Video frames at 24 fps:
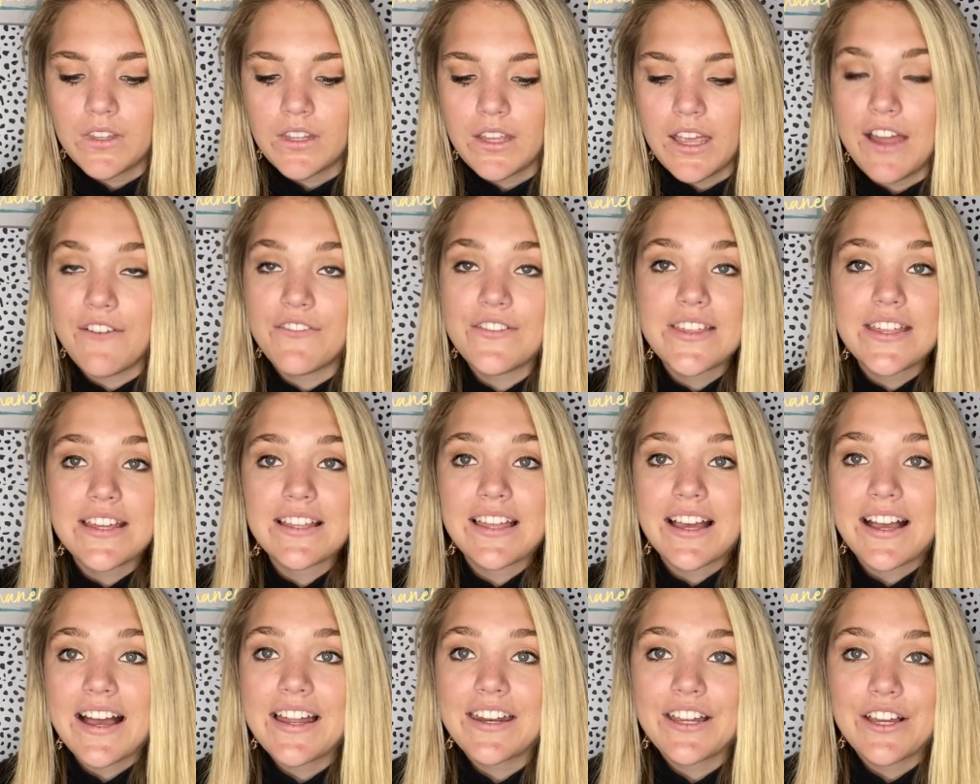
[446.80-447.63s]
everything
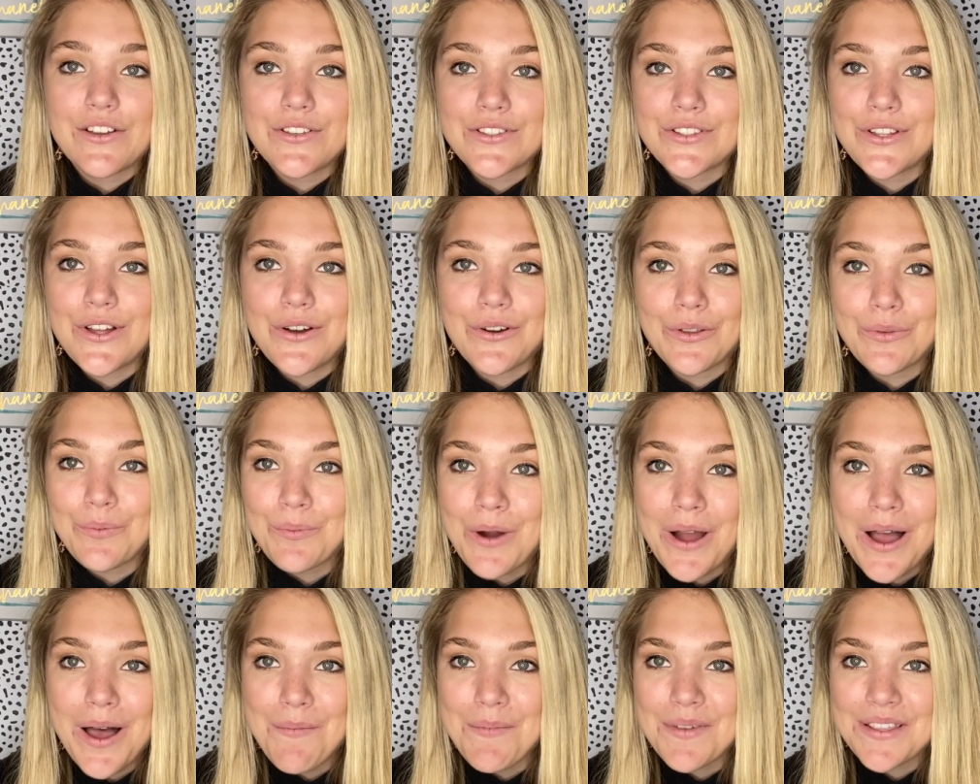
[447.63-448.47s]
that kind of goes along with
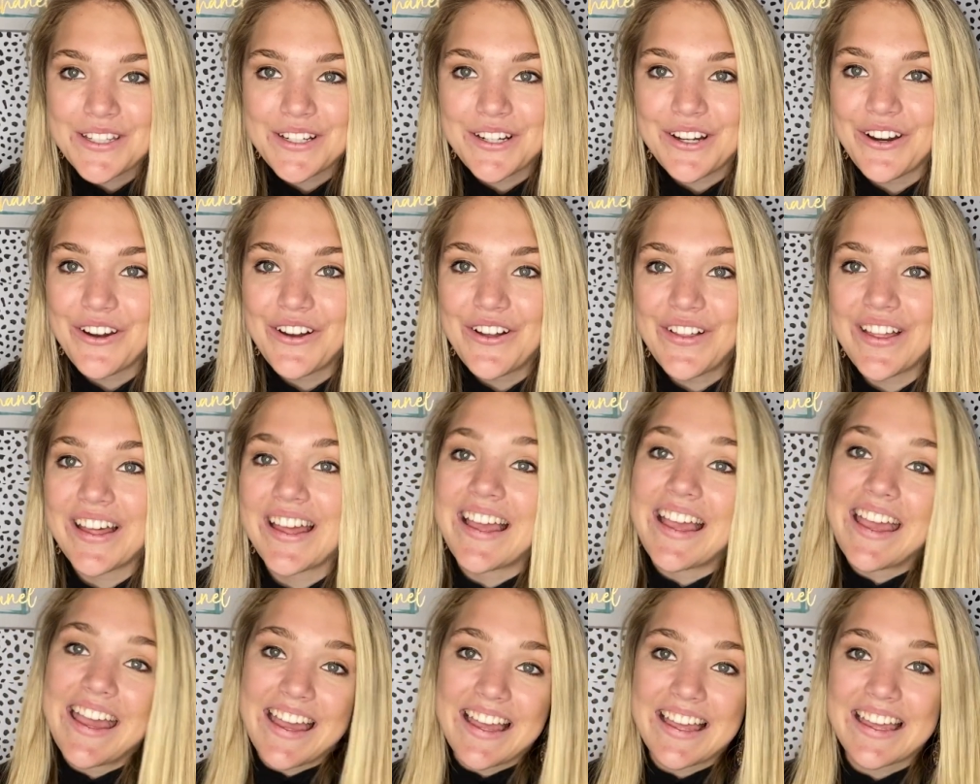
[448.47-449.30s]
prom. As a girl,
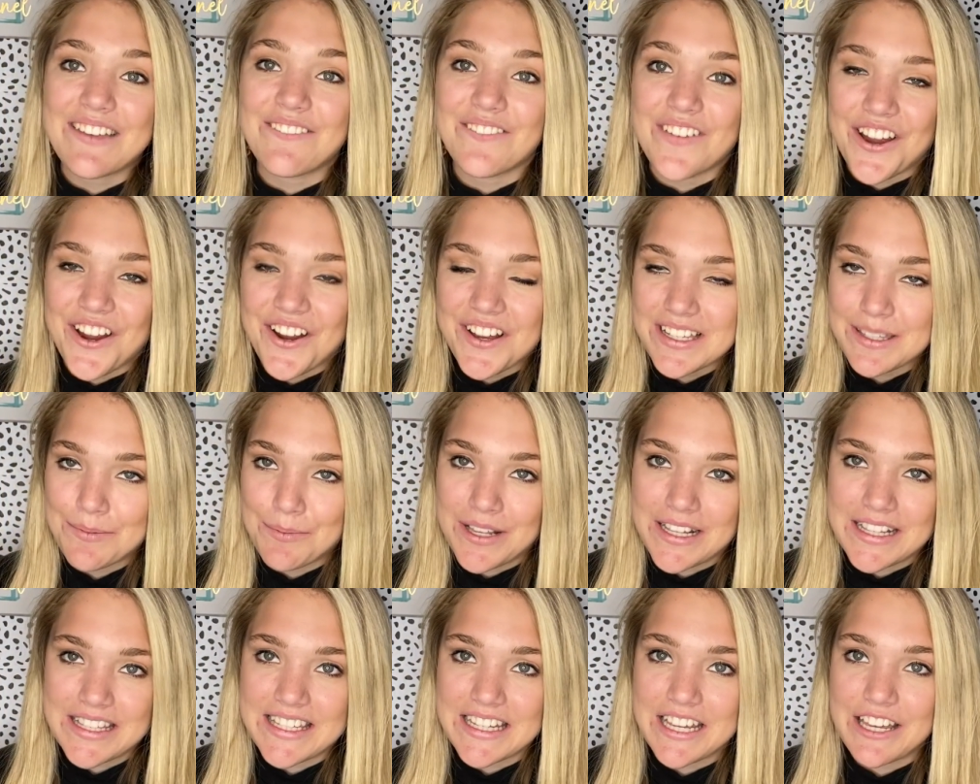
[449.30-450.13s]
it can get very
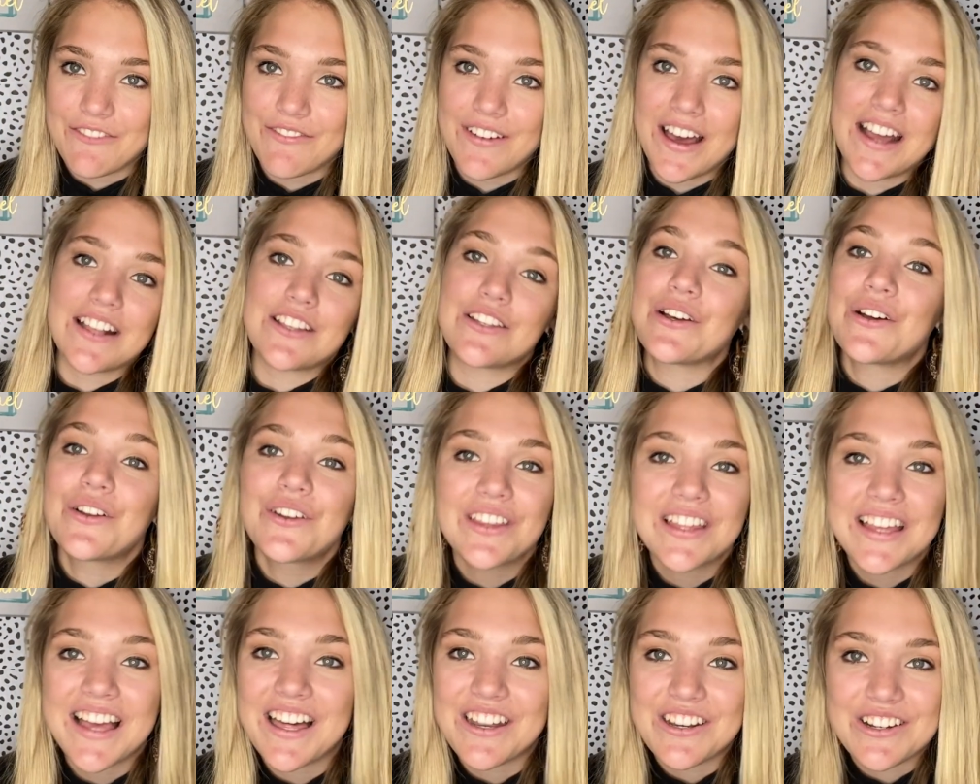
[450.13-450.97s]
expensive. I
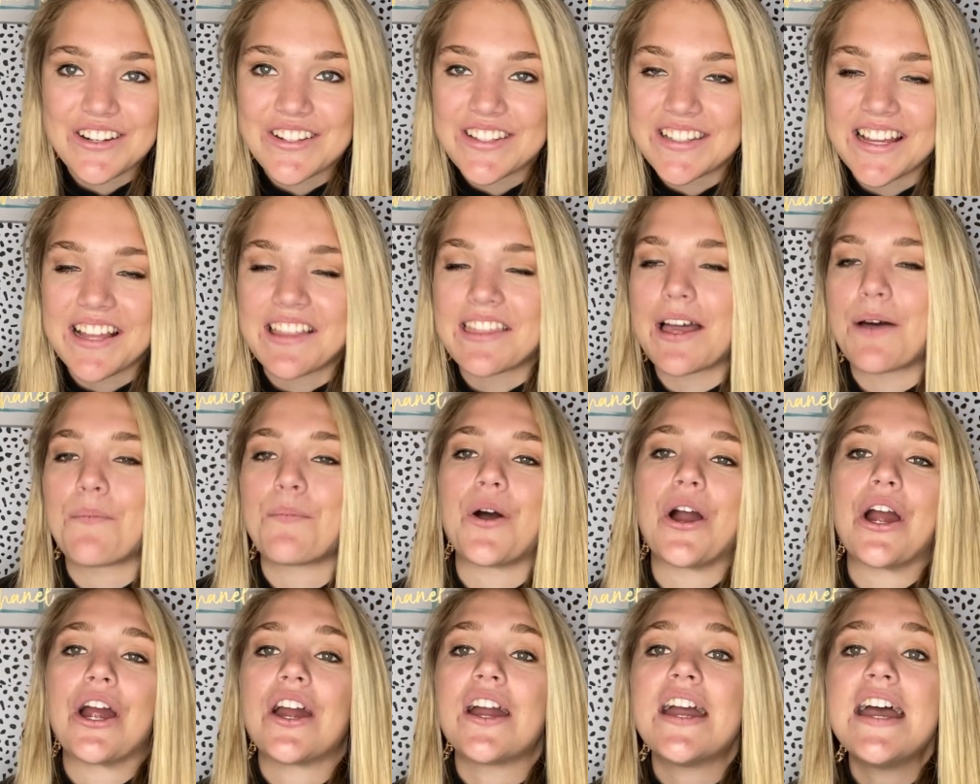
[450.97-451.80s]
totally understand that
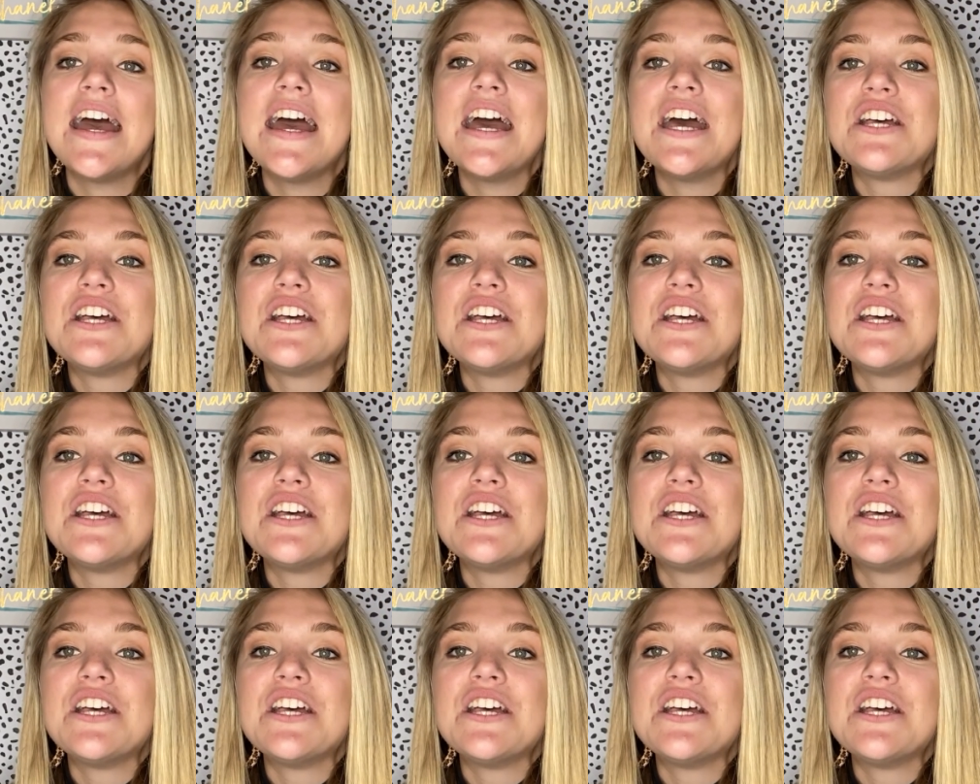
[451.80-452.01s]
part.